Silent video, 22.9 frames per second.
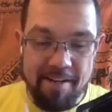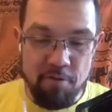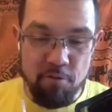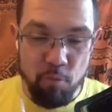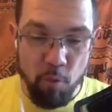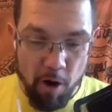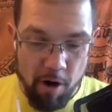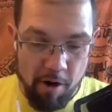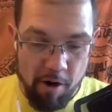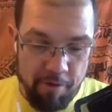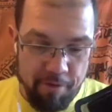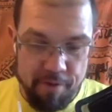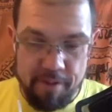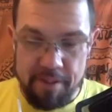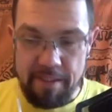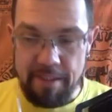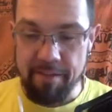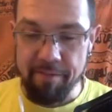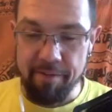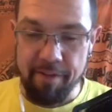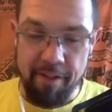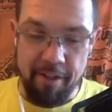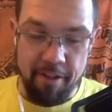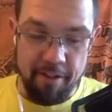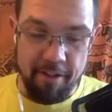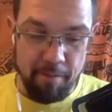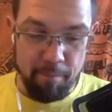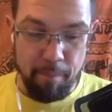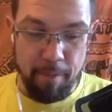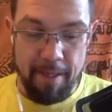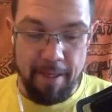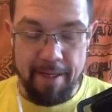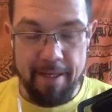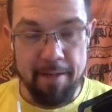dwarfs living on the
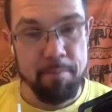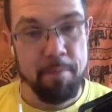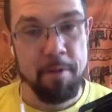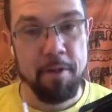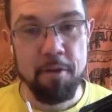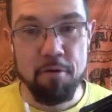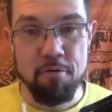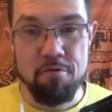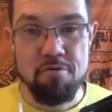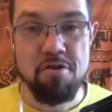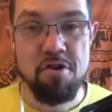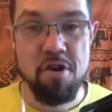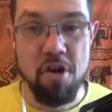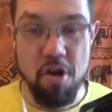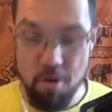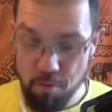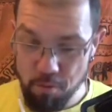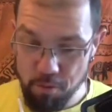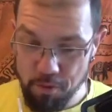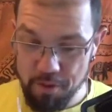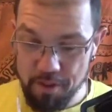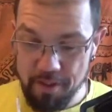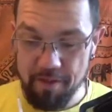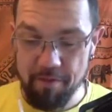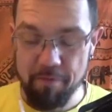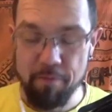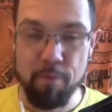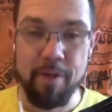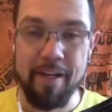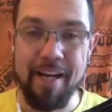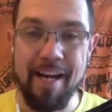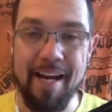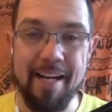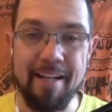planet, but who knows if
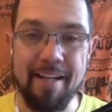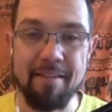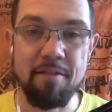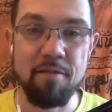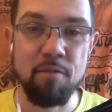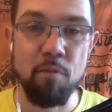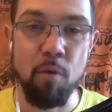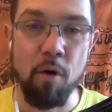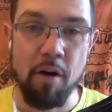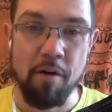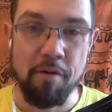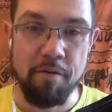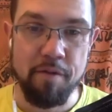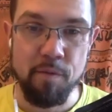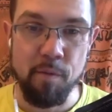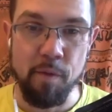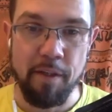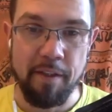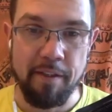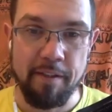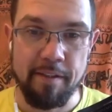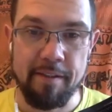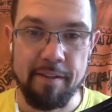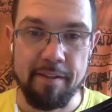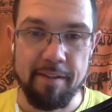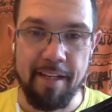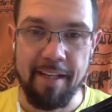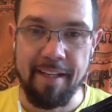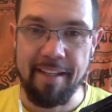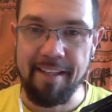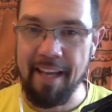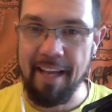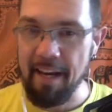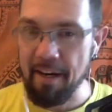we had dwarfs once?
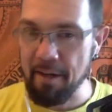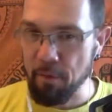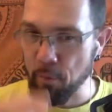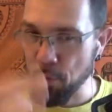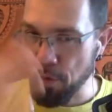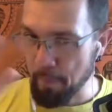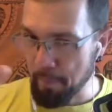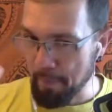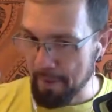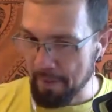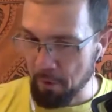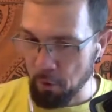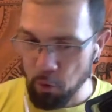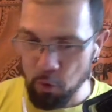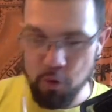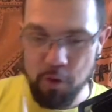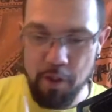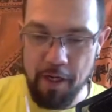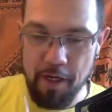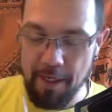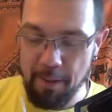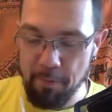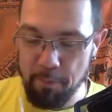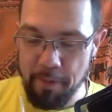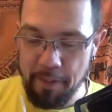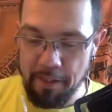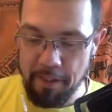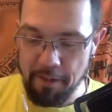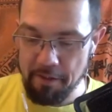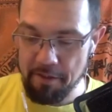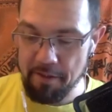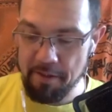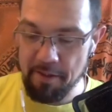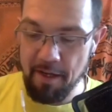And there, the women also had
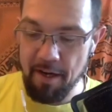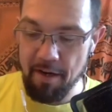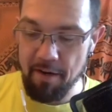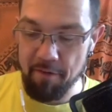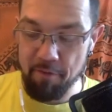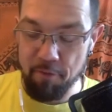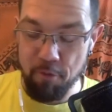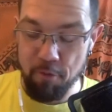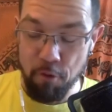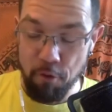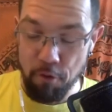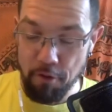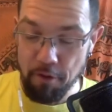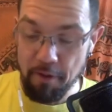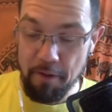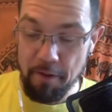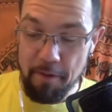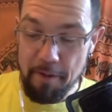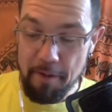beards. I have heard.